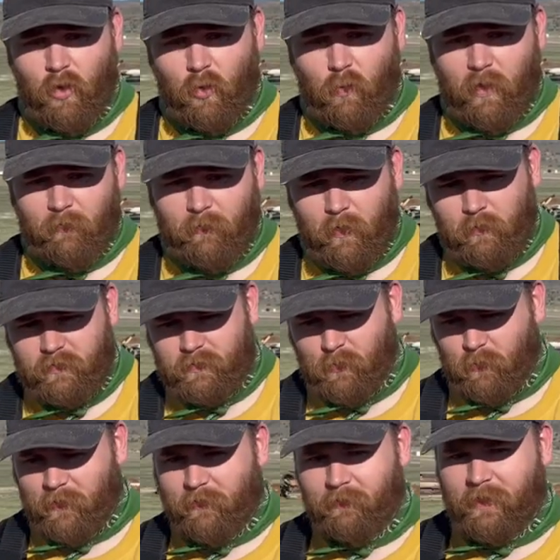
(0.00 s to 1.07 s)
Well folks,
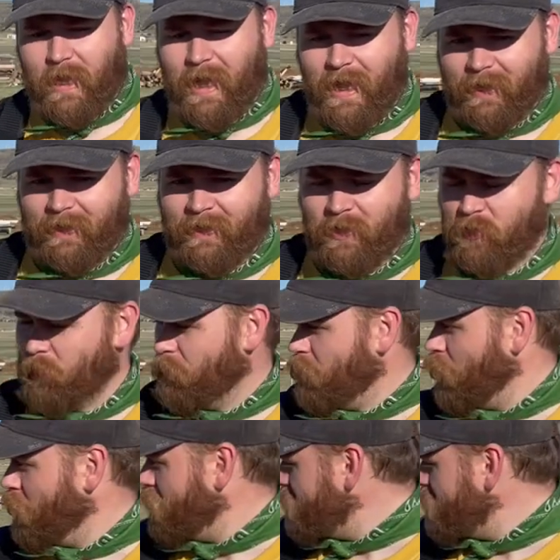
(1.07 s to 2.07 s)
we've got both